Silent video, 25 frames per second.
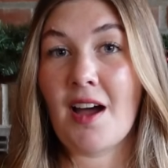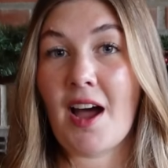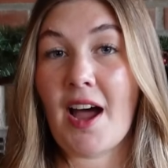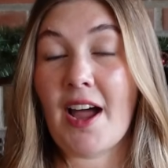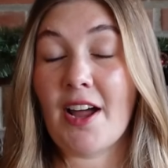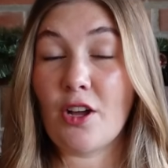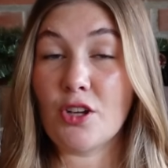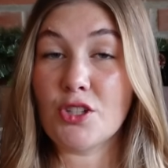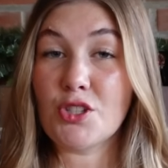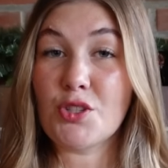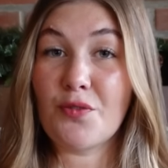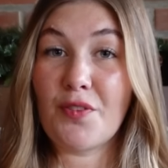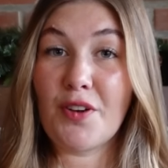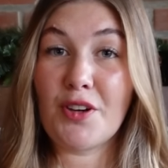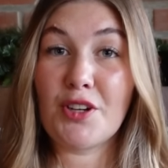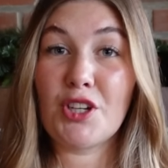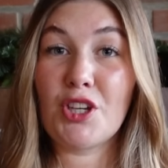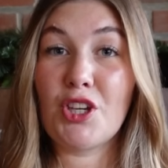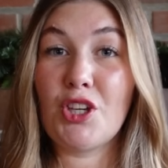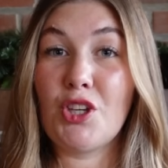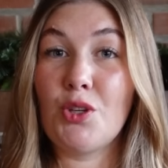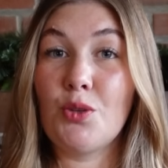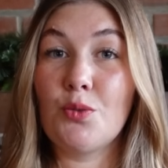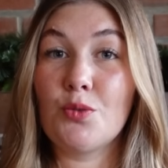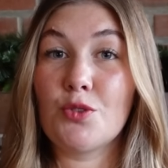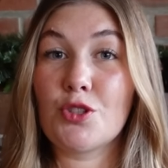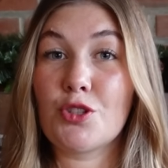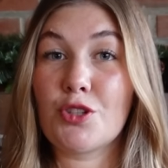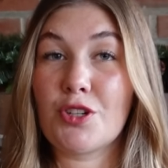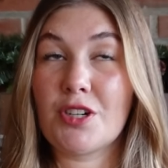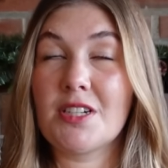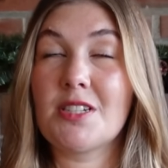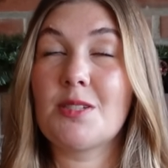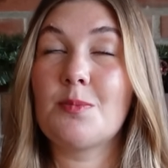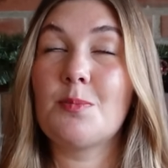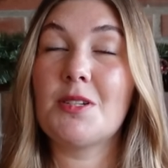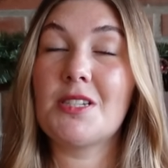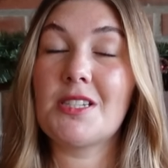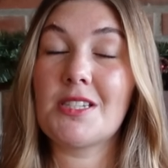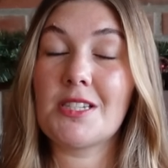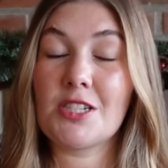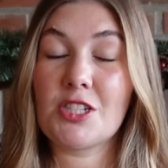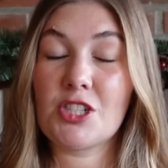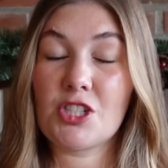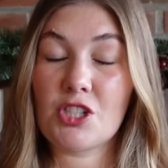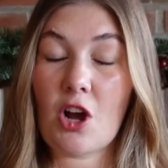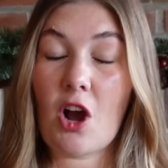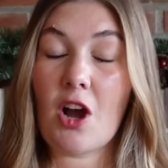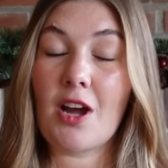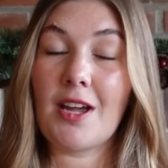I also found a cute Christmas
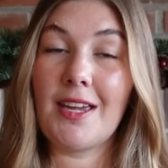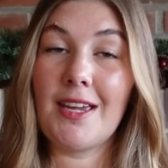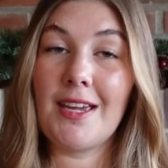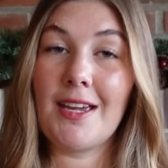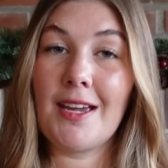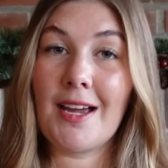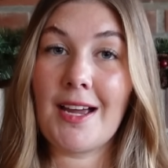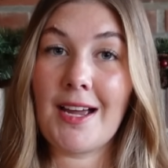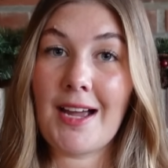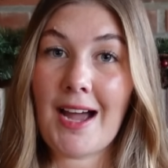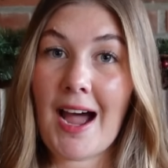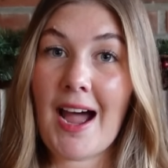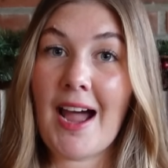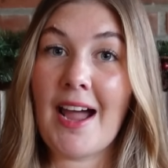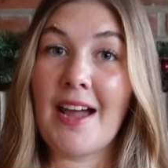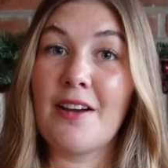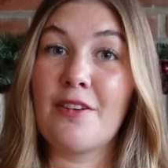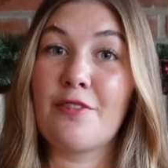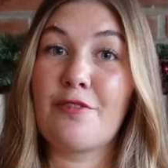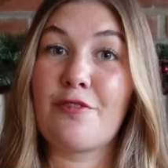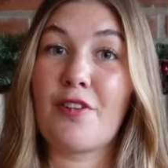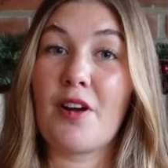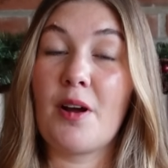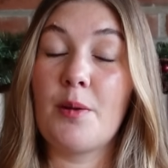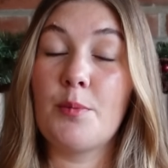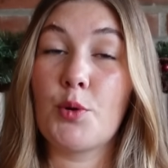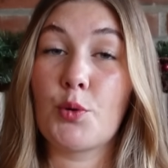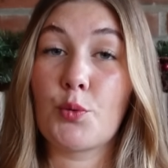stocking guide from